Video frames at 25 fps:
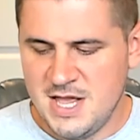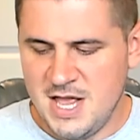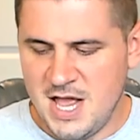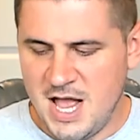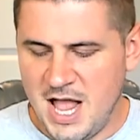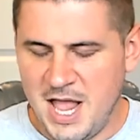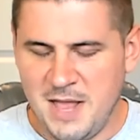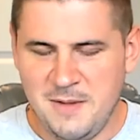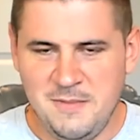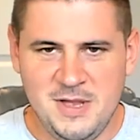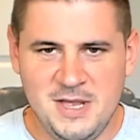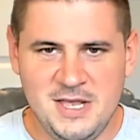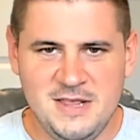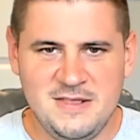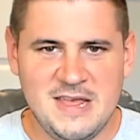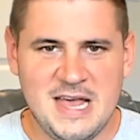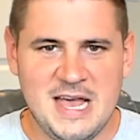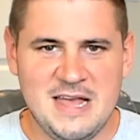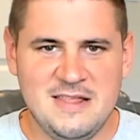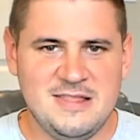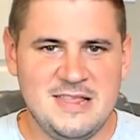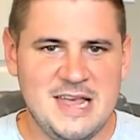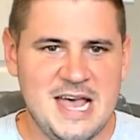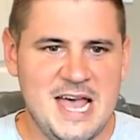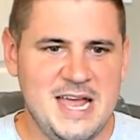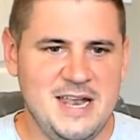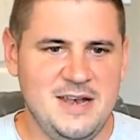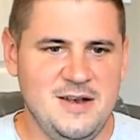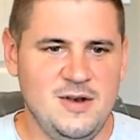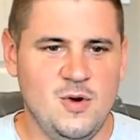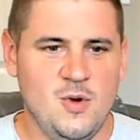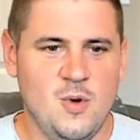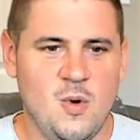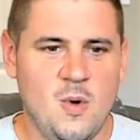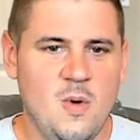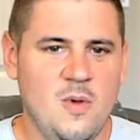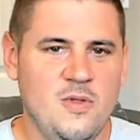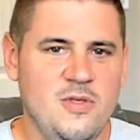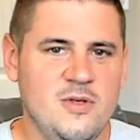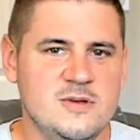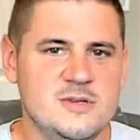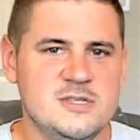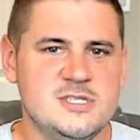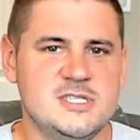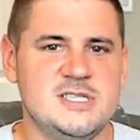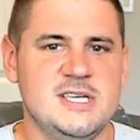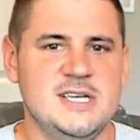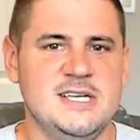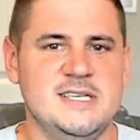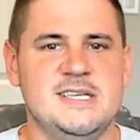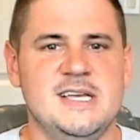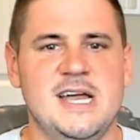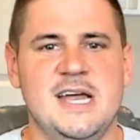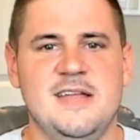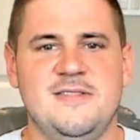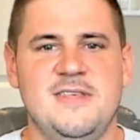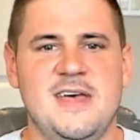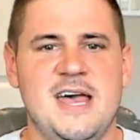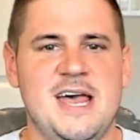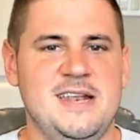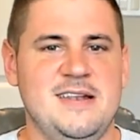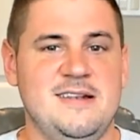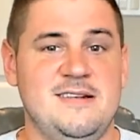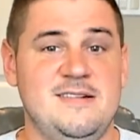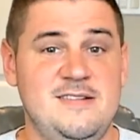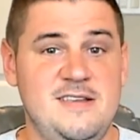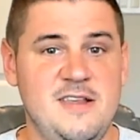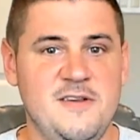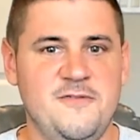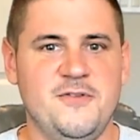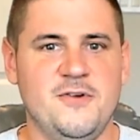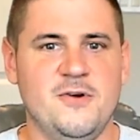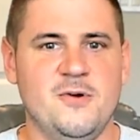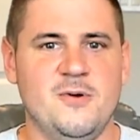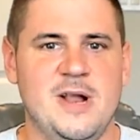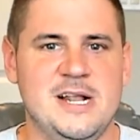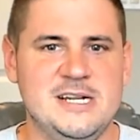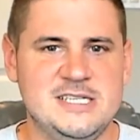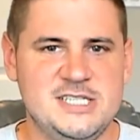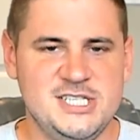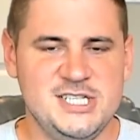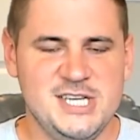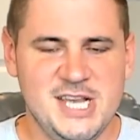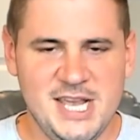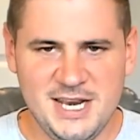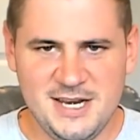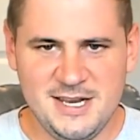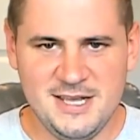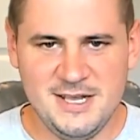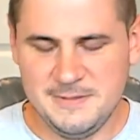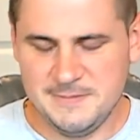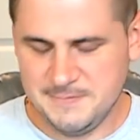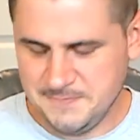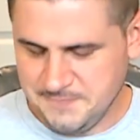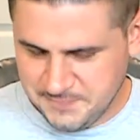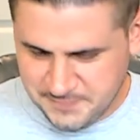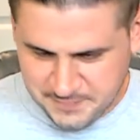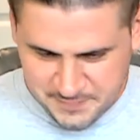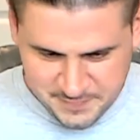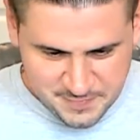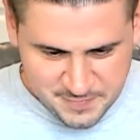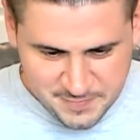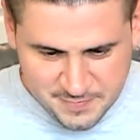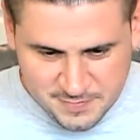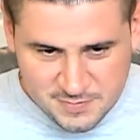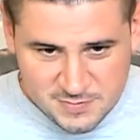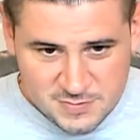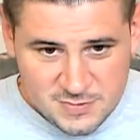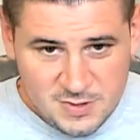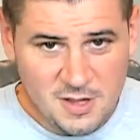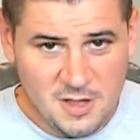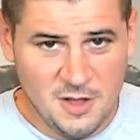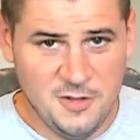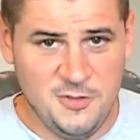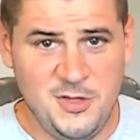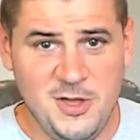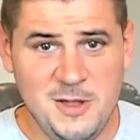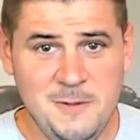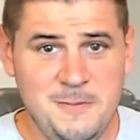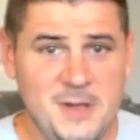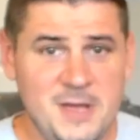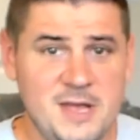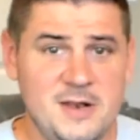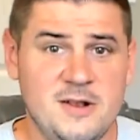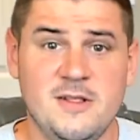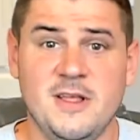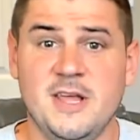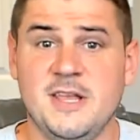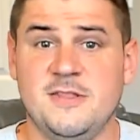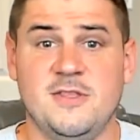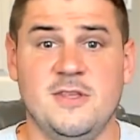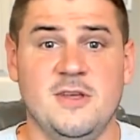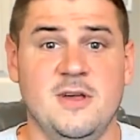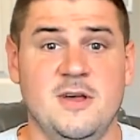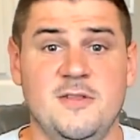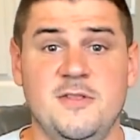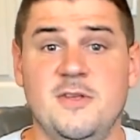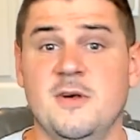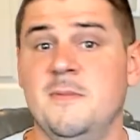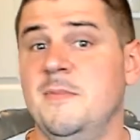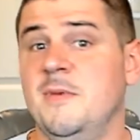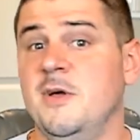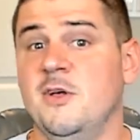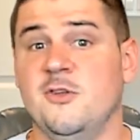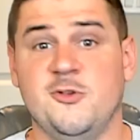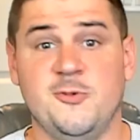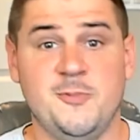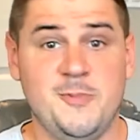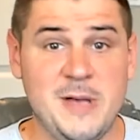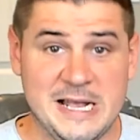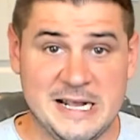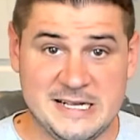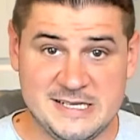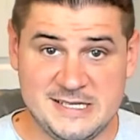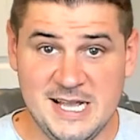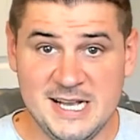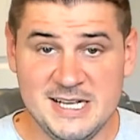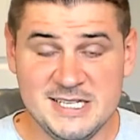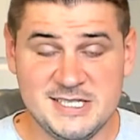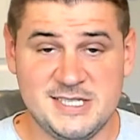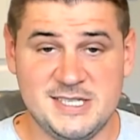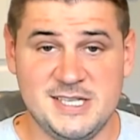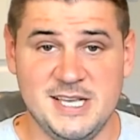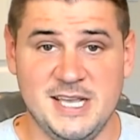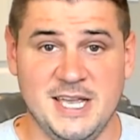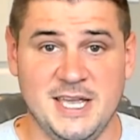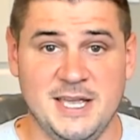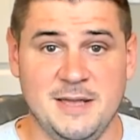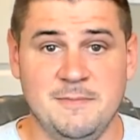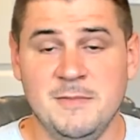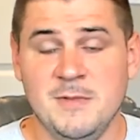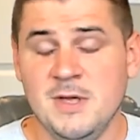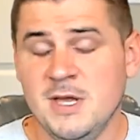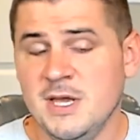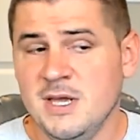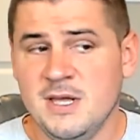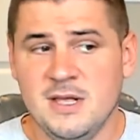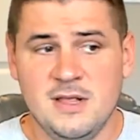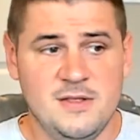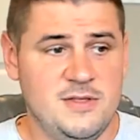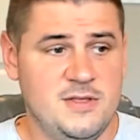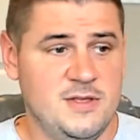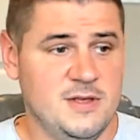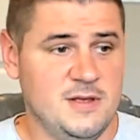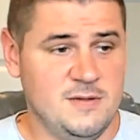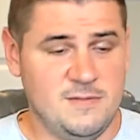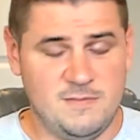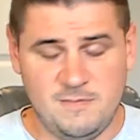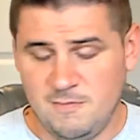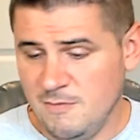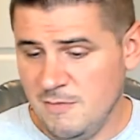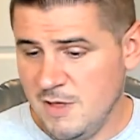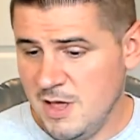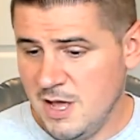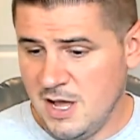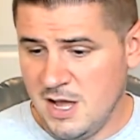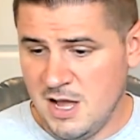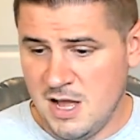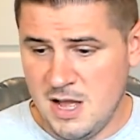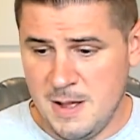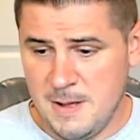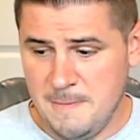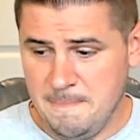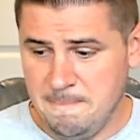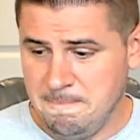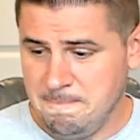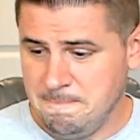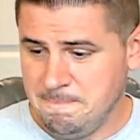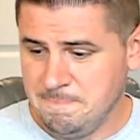I mean that all those things that differentiate it, ThinkPad, like the mil-spec testing, are